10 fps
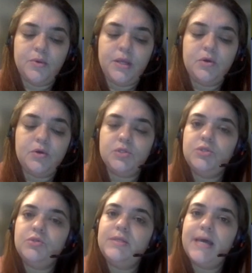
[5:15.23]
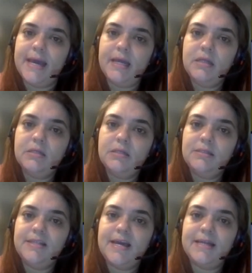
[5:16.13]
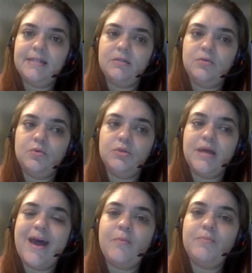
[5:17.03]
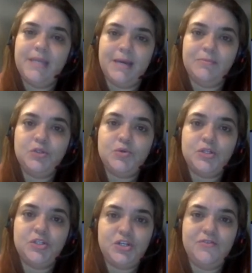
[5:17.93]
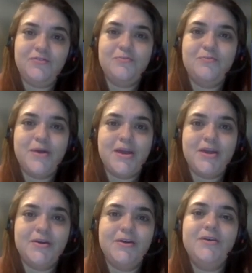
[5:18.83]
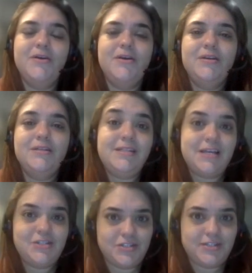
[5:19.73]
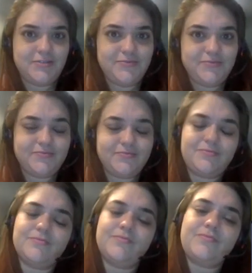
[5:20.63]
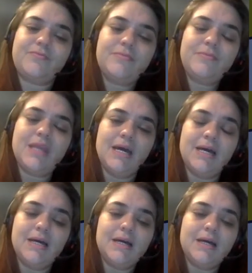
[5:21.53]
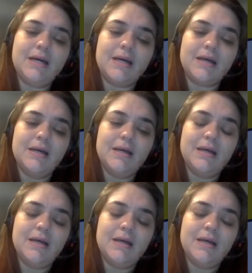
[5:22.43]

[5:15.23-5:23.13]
we could do there that could help them to achieve better stages. And